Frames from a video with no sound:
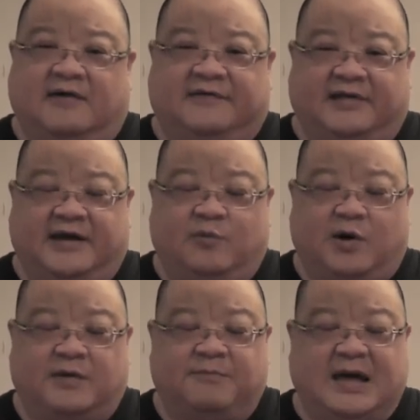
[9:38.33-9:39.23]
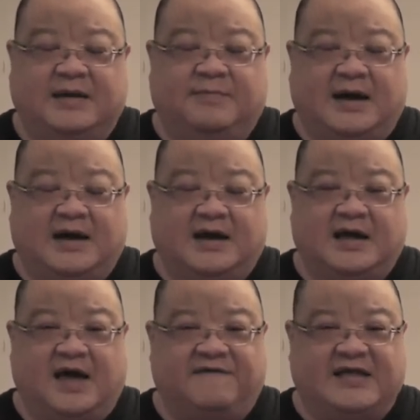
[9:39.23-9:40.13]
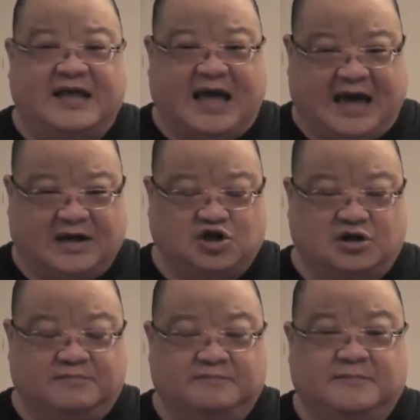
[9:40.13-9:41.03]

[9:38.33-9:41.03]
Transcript: I also like work made by Kevin Cashen